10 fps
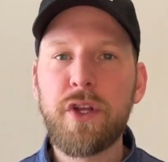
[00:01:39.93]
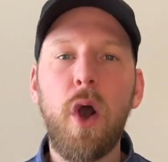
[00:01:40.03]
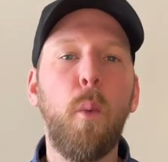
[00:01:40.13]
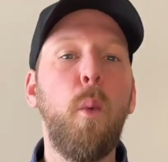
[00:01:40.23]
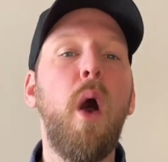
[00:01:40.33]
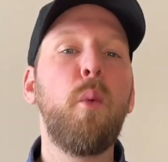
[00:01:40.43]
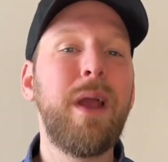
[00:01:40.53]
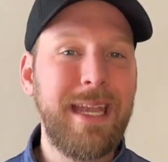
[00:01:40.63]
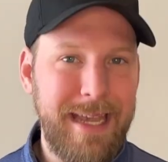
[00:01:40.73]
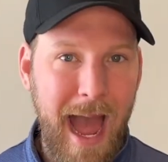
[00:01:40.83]
What
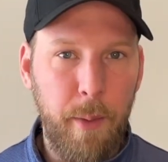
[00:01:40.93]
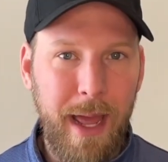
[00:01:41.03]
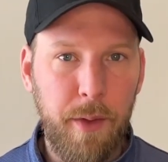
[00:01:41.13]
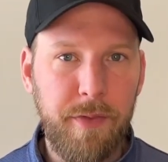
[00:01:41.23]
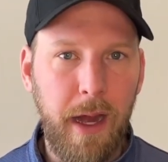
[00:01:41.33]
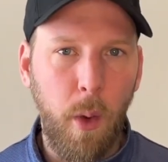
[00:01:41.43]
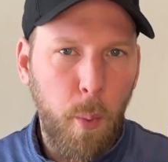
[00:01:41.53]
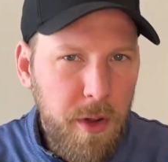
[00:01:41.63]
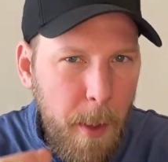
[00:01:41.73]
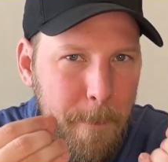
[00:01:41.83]
went down out there? What
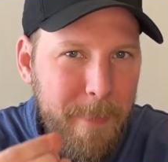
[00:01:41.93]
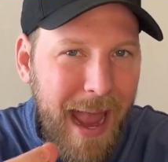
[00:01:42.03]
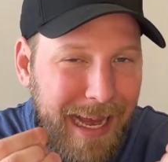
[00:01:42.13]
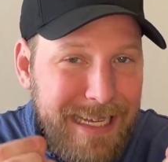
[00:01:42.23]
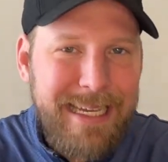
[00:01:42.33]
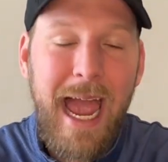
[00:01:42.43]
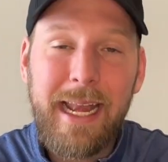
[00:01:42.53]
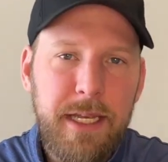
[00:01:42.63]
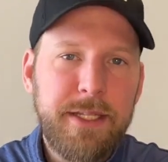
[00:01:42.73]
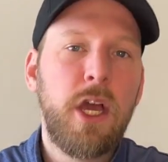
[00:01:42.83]
are the main
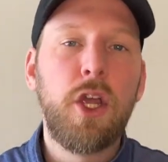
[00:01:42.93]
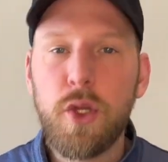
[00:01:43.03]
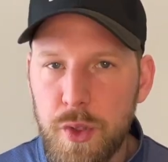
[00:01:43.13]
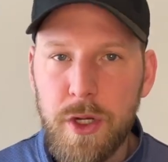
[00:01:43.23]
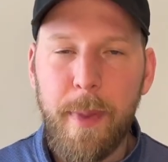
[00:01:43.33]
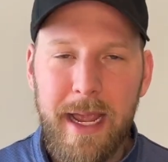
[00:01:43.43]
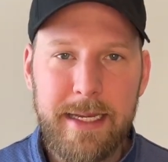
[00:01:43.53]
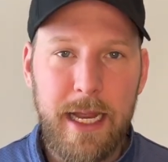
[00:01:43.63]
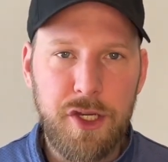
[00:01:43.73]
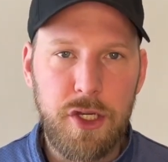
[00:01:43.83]
tenets you should pay
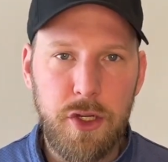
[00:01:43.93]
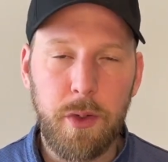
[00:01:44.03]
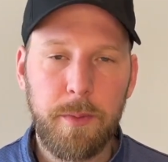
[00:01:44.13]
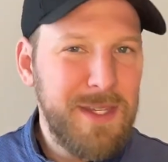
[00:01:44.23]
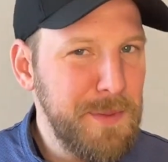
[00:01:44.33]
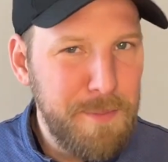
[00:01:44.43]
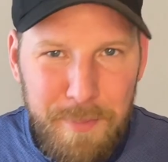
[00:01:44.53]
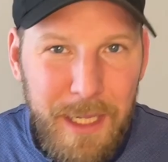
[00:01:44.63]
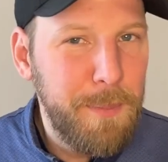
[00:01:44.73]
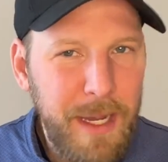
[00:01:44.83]
attention to? This
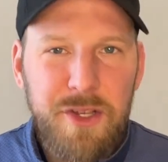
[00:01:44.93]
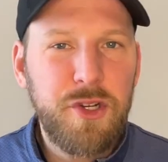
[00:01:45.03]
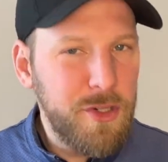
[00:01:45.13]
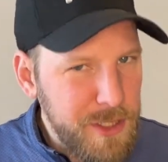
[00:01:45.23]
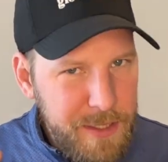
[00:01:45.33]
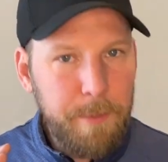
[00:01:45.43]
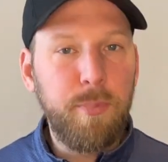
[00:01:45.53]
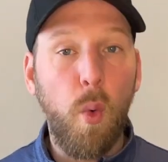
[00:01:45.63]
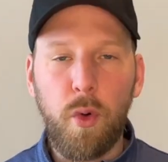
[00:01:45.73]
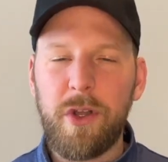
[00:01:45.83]
big picture is
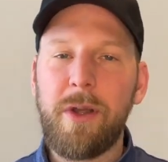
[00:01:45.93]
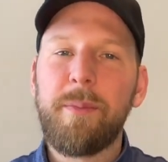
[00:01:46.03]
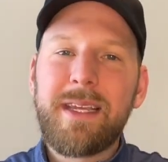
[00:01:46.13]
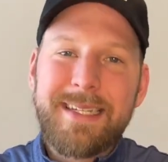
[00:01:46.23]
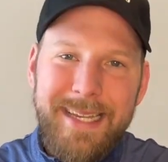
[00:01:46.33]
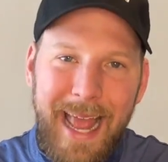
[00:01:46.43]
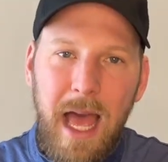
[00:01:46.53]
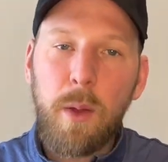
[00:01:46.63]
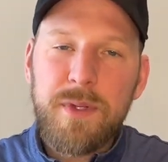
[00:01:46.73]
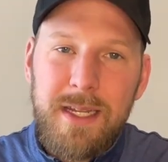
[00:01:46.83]
important because it
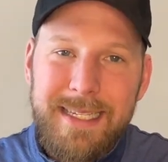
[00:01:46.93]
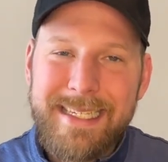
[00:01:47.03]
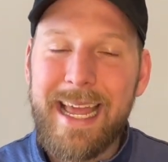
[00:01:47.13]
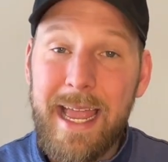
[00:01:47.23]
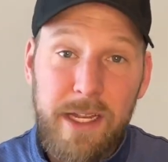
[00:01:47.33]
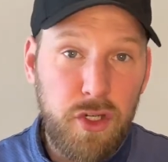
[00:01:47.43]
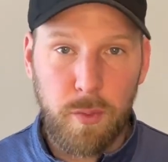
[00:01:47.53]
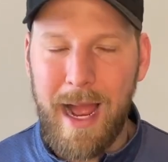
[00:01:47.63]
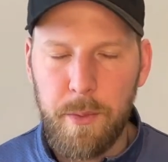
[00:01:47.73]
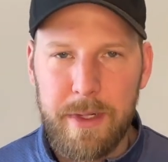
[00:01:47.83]
helps us stay
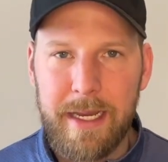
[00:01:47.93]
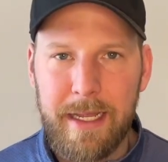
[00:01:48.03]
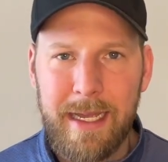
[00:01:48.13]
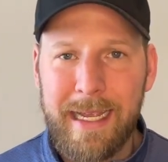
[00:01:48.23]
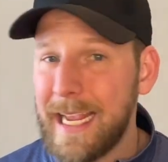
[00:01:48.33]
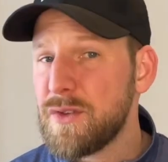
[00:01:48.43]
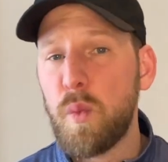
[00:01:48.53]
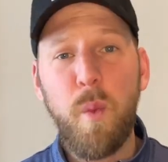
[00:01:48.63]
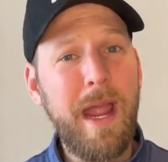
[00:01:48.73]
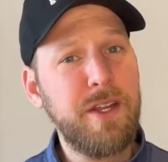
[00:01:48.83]
grounded. It's
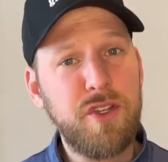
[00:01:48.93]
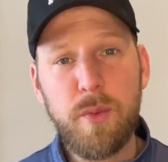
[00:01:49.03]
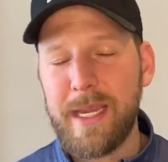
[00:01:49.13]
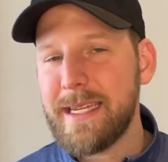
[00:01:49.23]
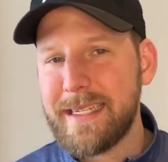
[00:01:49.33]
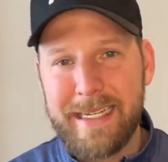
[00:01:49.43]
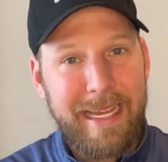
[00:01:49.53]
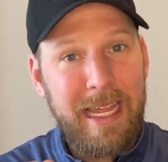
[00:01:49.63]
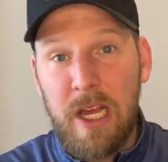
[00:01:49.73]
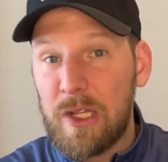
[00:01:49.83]
way too easy to
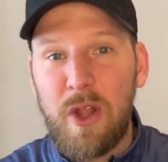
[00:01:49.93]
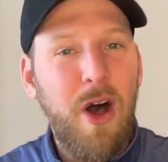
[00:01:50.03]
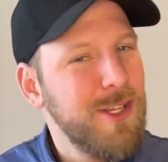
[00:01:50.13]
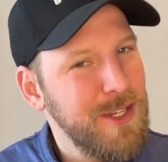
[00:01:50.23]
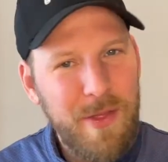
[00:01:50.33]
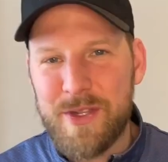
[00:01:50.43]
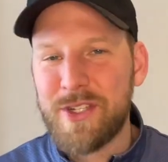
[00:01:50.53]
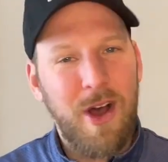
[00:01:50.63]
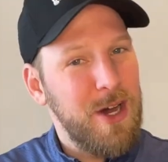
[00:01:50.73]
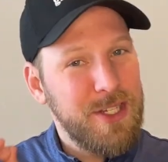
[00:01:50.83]
get lost in the
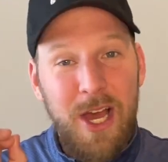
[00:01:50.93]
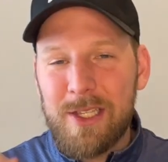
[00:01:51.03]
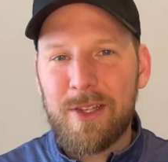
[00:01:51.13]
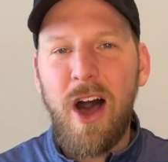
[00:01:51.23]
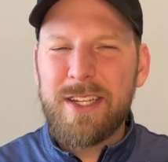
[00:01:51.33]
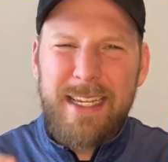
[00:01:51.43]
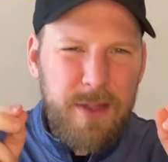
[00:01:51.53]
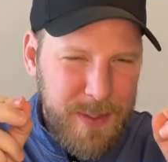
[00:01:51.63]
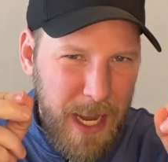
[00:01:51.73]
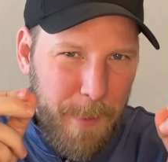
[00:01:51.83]
sauce, lost in
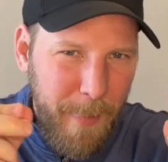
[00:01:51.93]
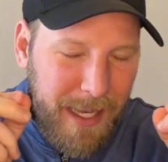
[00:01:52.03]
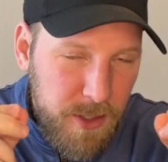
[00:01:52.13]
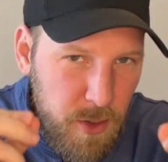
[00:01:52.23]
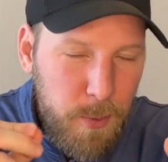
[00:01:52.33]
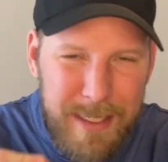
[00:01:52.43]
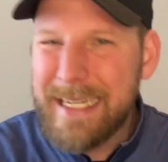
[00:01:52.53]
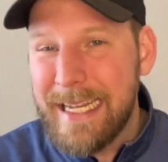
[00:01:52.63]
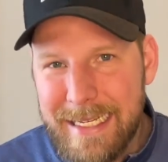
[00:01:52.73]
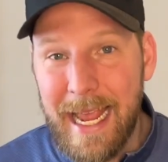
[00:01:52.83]
those minute
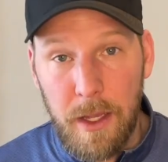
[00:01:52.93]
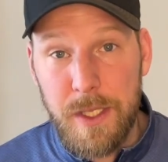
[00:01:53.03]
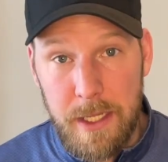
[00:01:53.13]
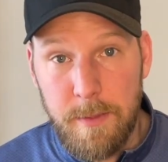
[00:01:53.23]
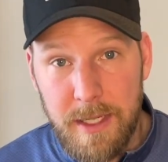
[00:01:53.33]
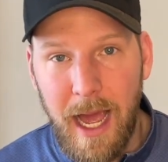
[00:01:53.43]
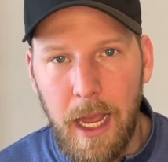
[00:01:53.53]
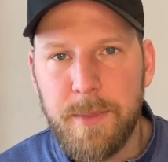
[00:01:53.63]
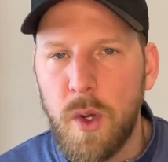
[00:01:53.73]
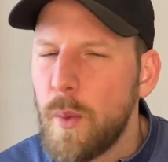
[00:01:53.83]
details
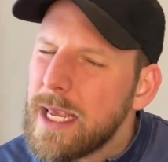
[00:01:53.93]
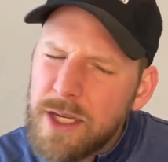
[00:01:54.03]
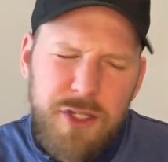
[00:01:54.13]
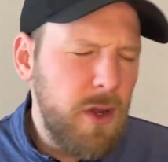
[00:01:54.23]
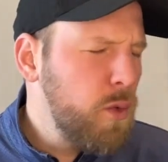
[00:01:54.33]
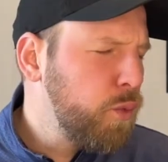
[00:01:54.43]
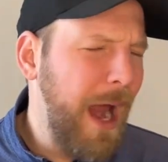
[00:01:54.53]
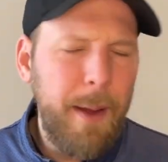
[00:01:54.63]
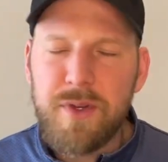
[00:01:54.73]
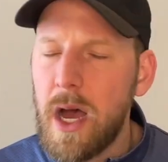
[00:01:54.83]
sometimes. We get so
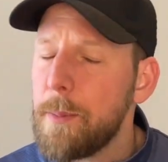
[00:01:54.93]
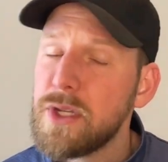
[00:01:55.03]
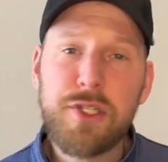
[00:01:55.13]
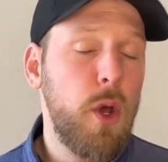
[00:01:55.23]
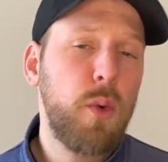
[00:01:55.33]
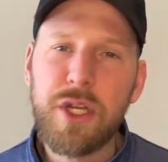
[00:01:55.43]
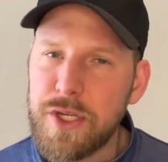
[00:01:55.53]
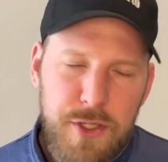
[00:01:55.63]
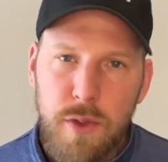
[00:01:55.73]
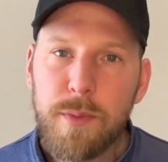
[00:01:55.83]
wrapped up, so
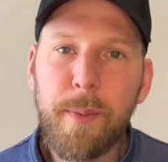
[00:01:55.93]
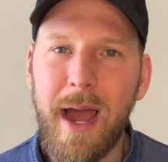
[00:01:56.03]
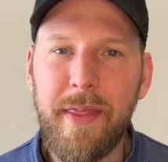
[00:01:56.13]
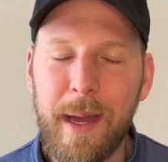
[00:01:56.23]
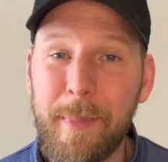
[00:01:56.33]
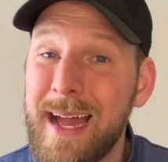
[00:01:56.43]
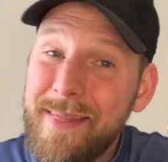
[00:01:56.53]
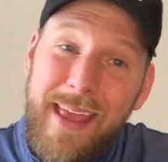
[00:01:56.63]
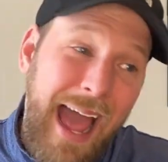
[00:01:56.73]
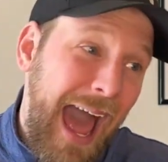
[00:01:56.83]
consumed by them,
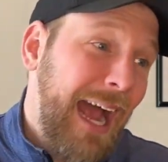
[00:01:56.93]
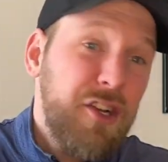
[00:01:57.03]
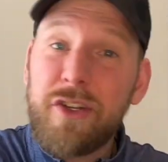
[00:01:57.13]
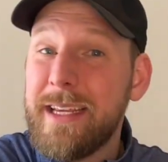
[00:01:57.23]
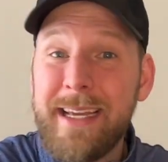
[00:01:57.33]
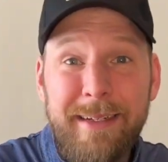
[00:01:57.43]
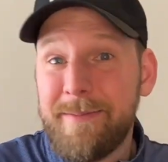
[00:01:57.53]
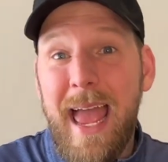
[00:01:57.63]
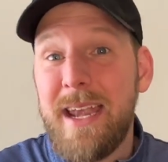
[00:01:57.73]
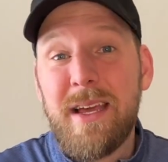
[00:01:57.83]
they actually
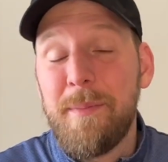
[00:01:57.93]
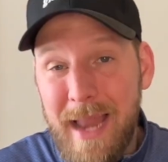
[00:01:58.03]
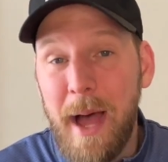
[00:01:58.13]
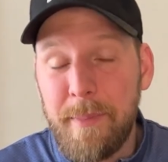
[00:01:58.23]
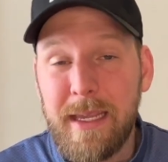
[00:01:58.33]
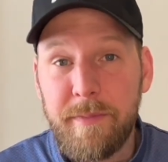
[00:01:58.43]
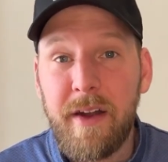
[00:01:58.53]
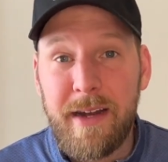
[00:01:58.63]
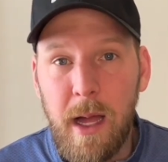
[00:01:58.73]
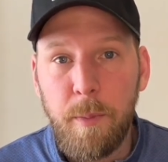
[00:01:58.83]
end up not being very
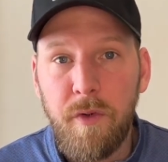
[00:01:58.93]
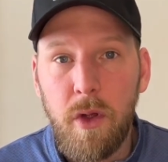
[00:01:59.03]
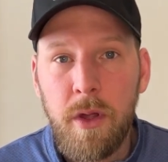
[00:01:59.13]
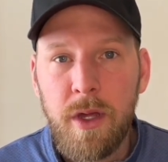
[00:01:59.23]
helpful.